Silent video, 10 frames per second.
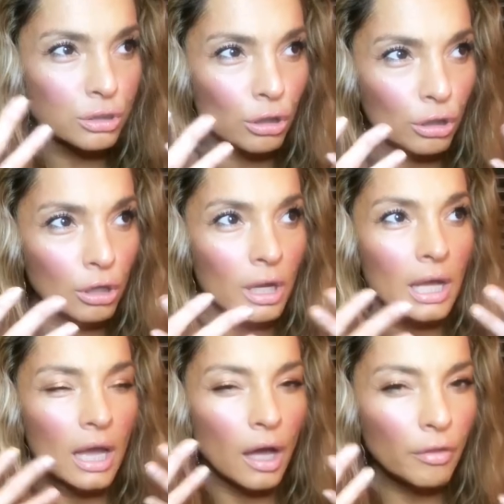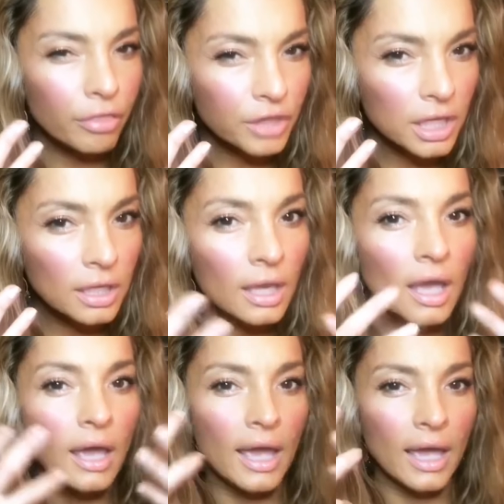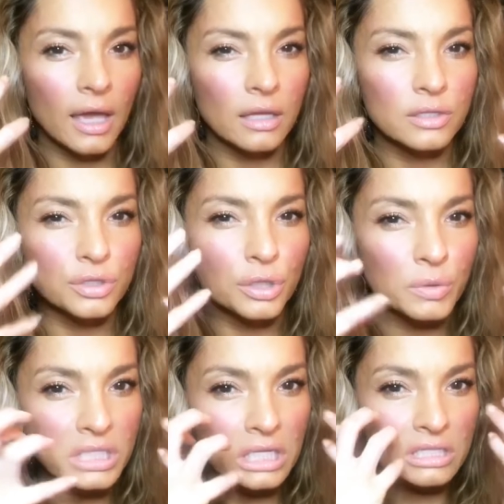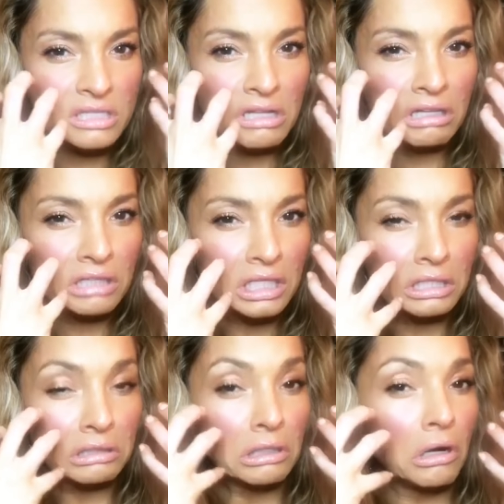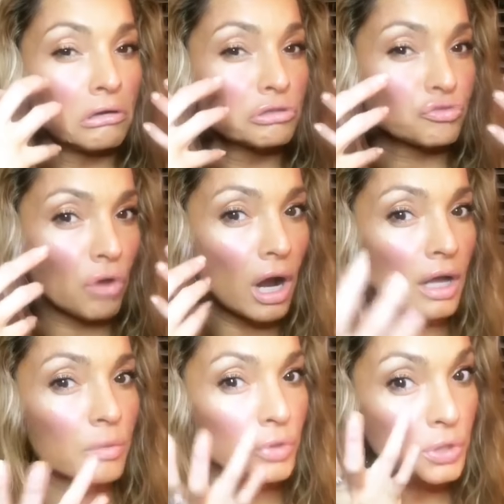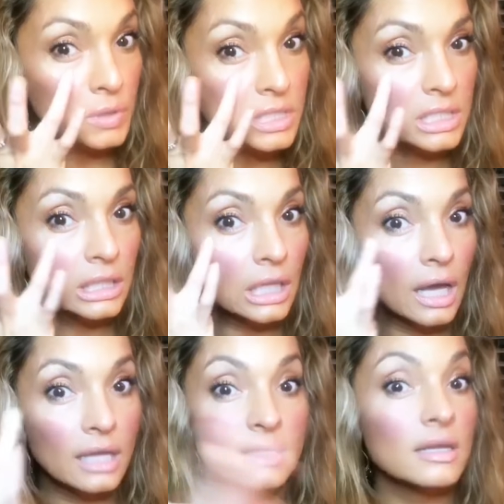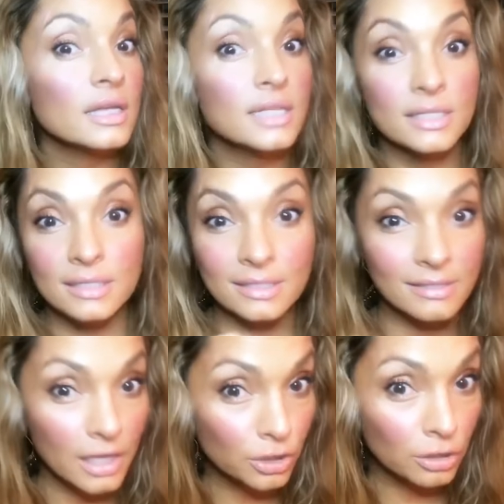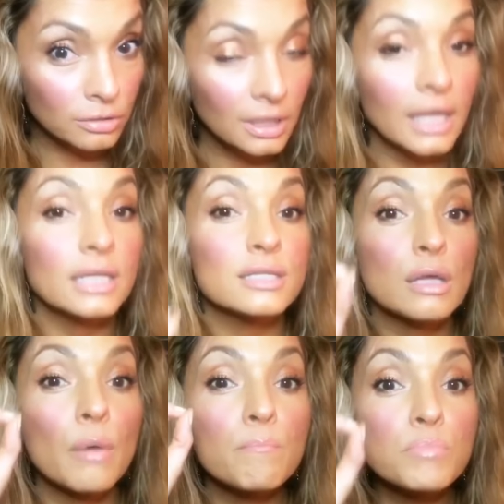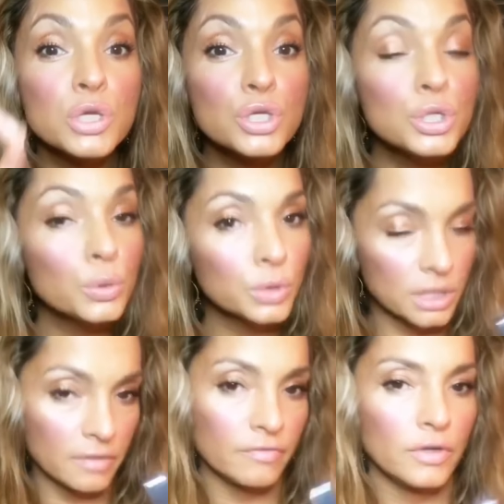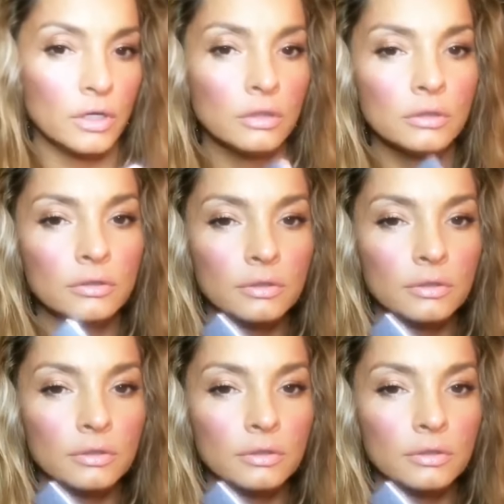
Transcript: look healthy, and you know, it's not like all dry where you can see lines. It doesn't settle. It's beautiful.